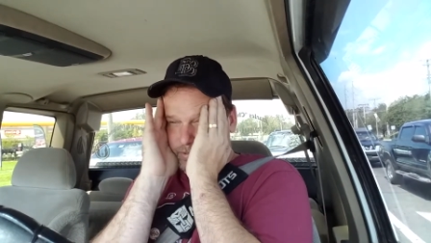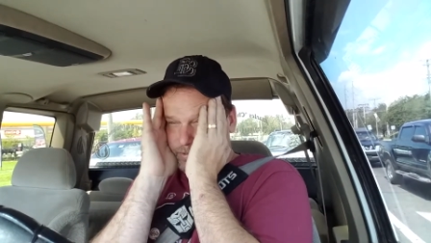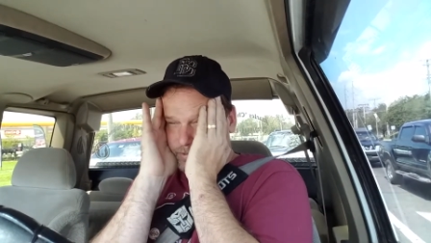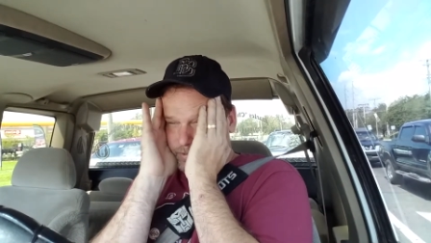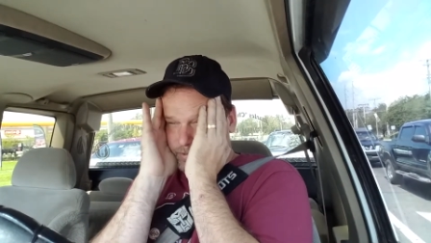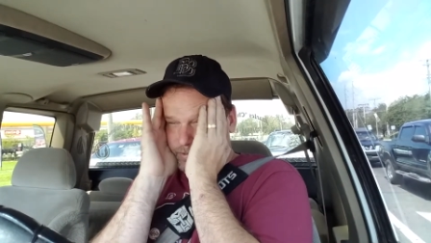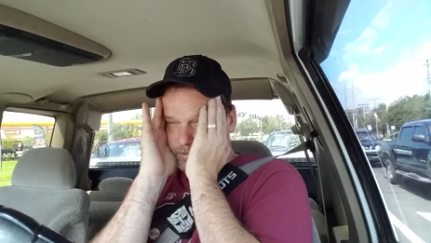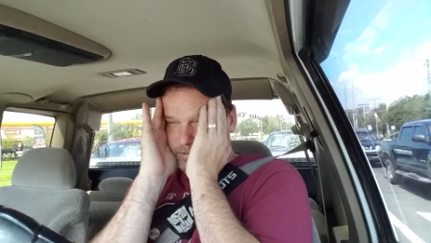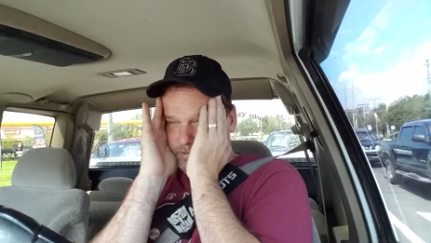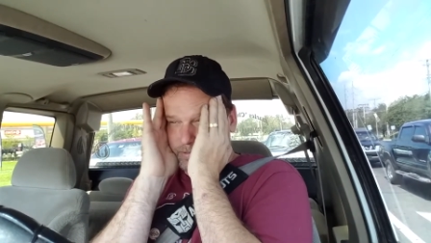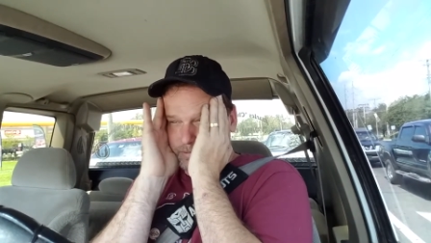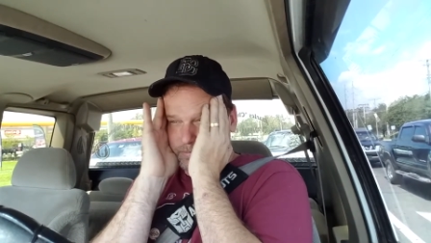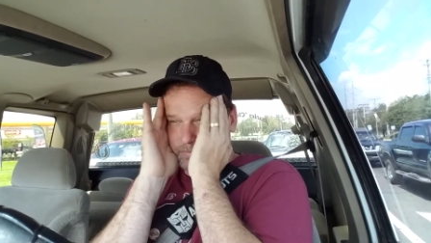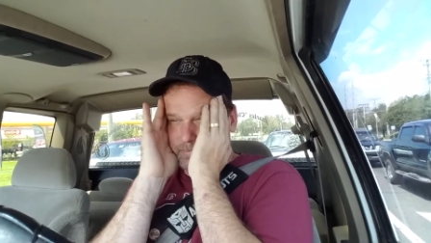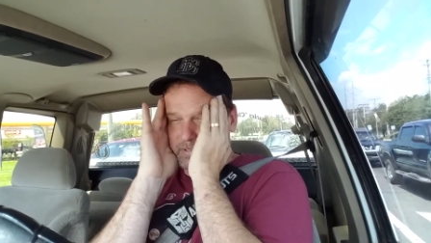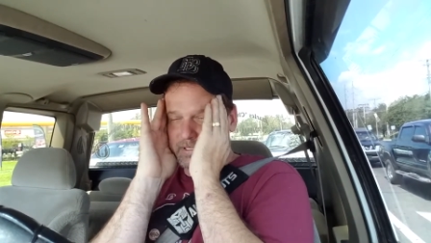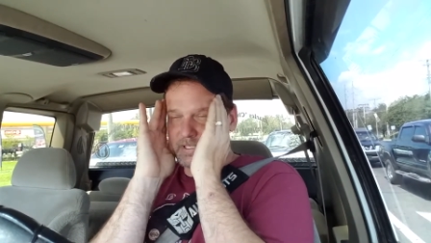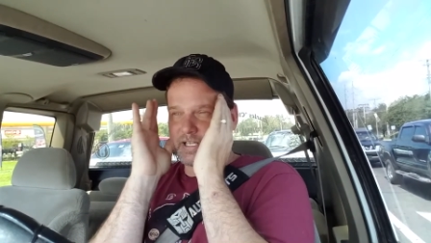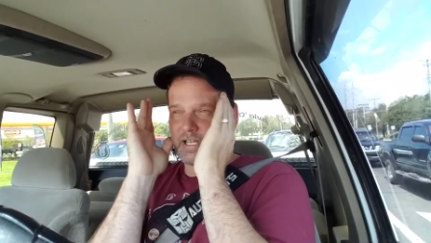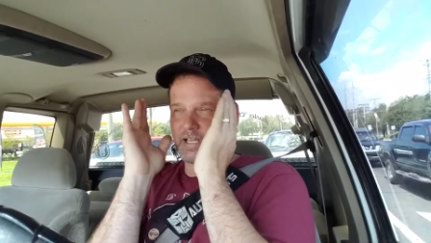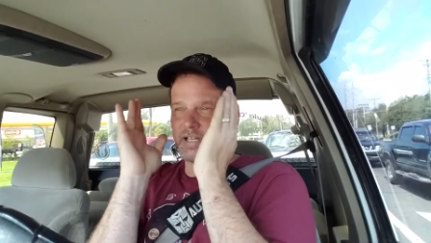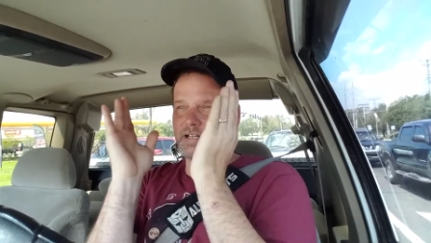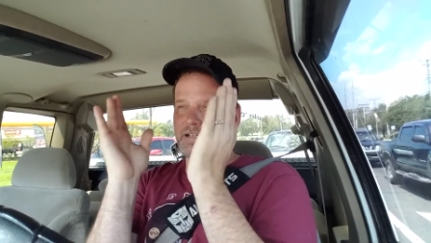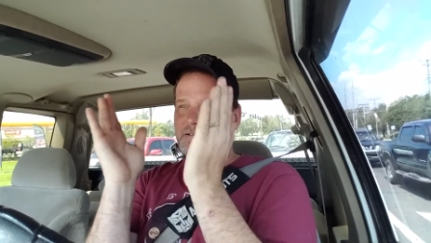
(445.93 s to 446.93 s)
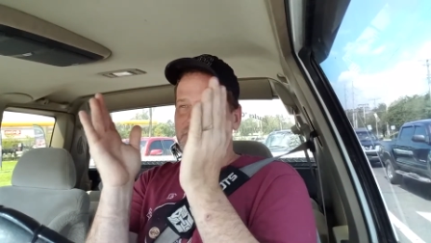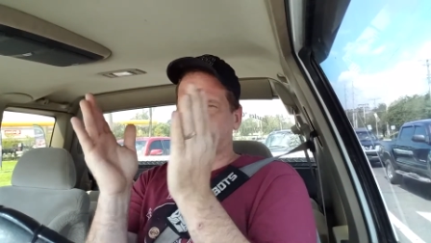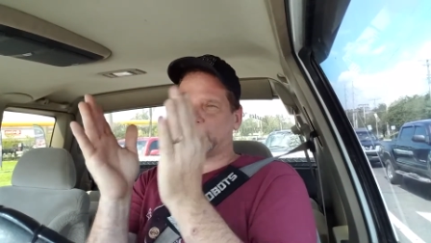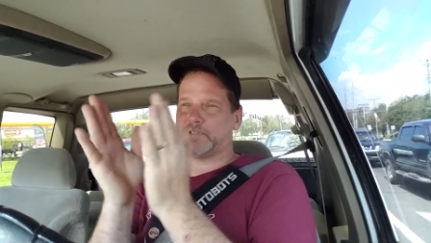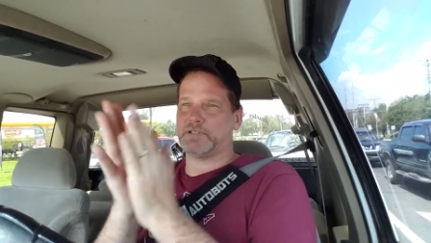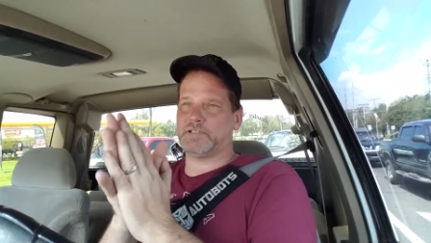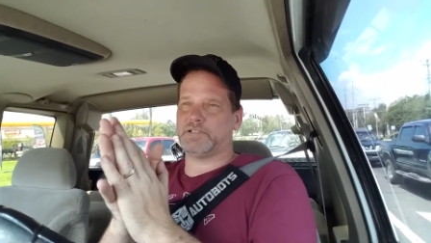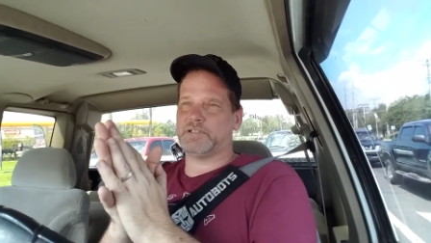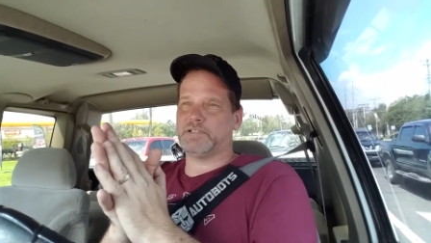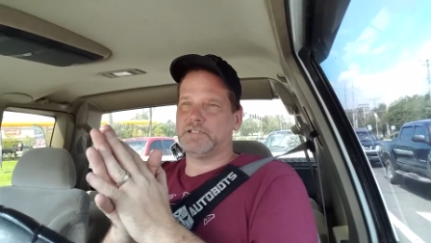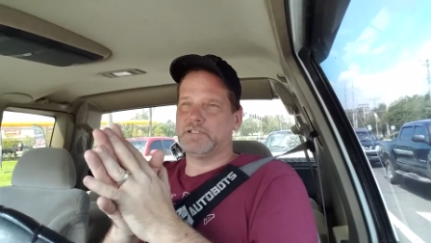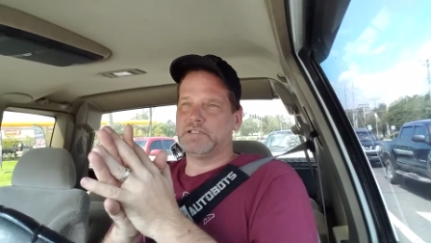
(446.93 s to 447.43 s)
Oh my God,
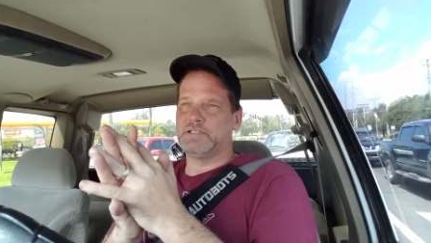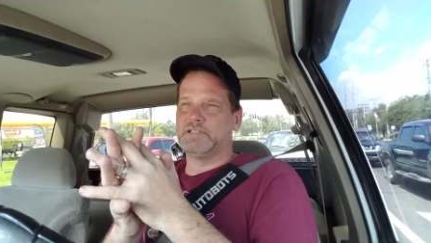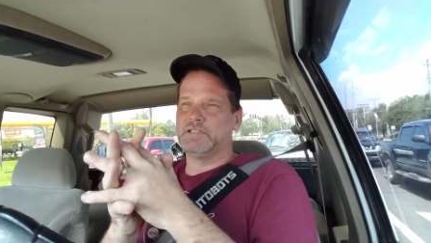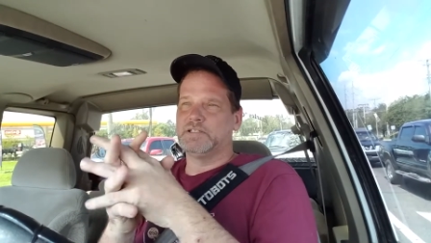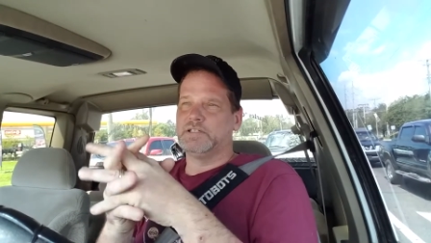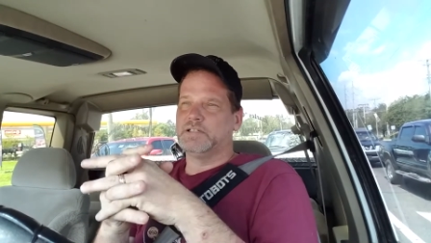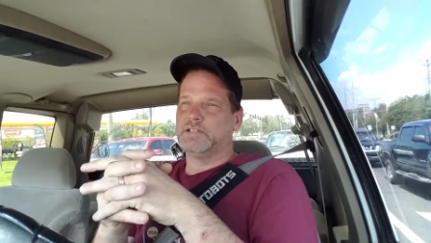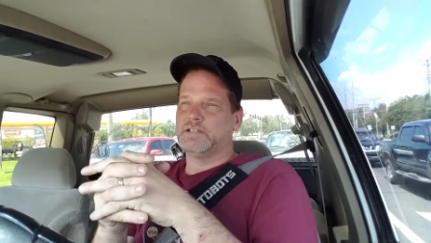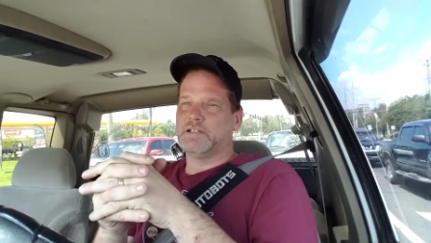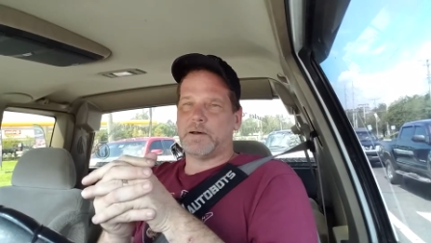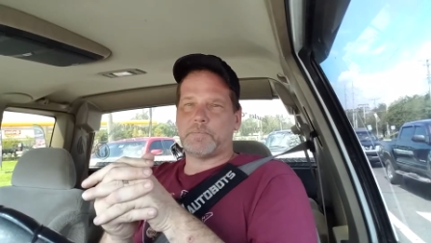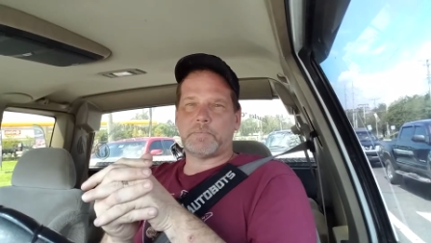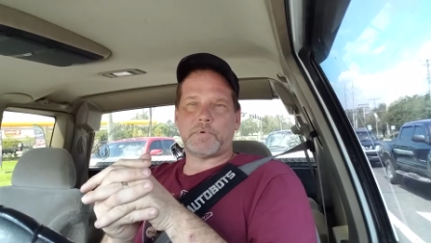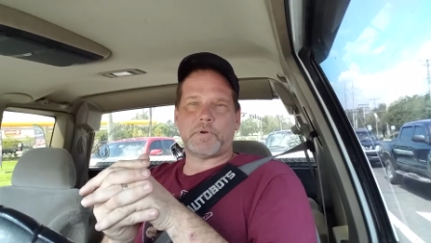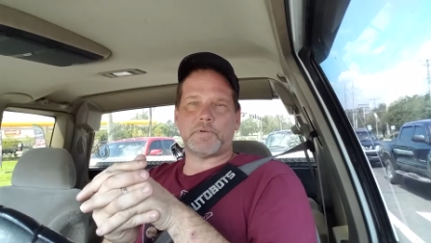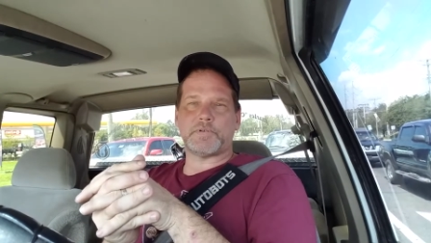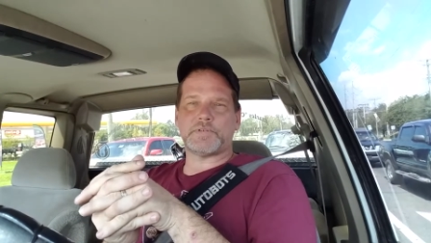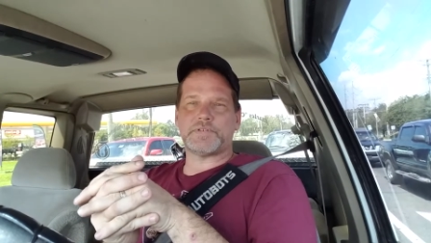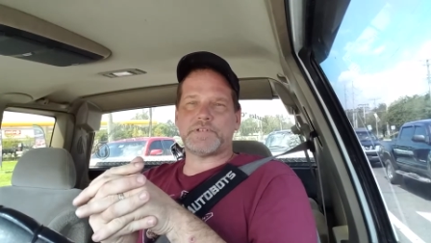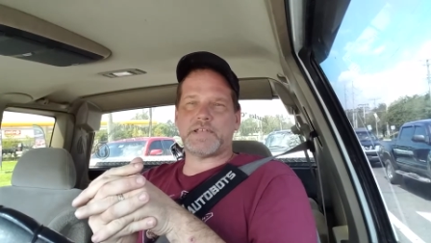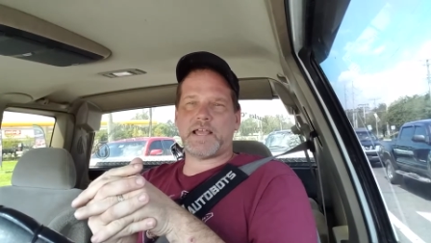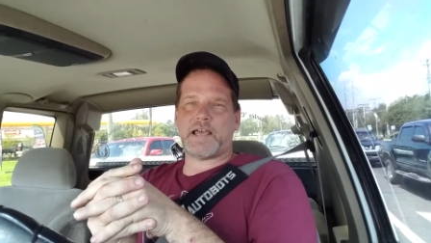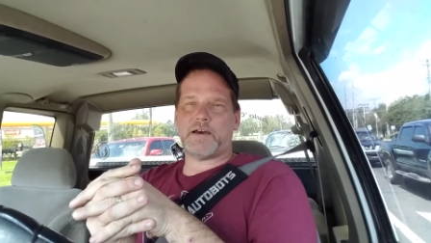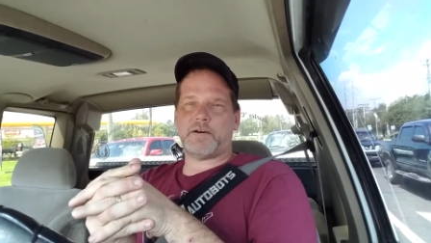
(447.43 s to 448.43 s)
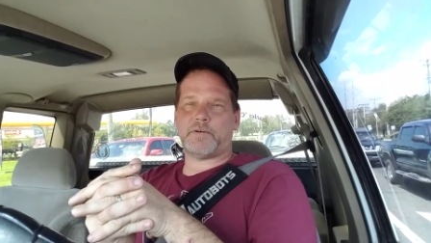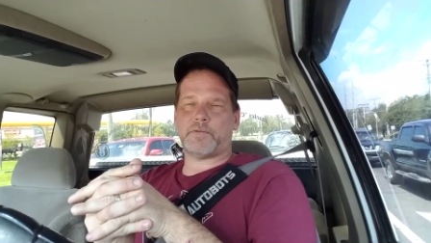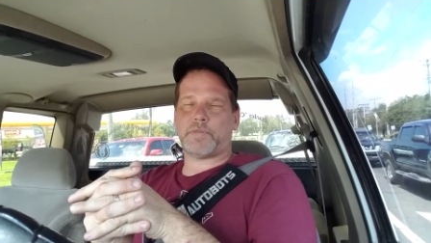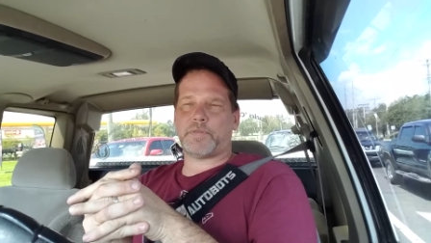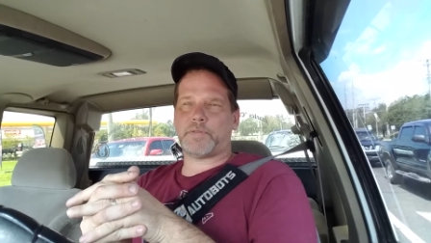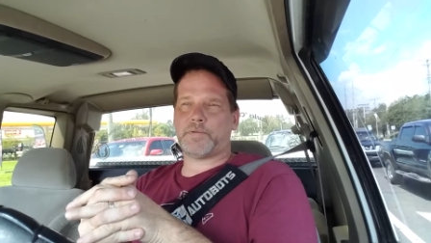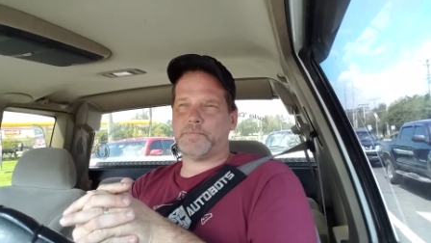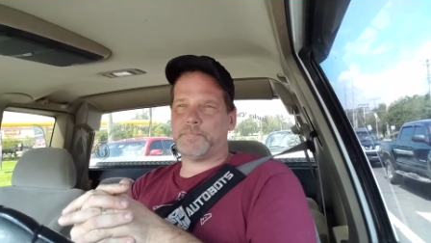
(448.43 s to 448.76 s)
I'm going south.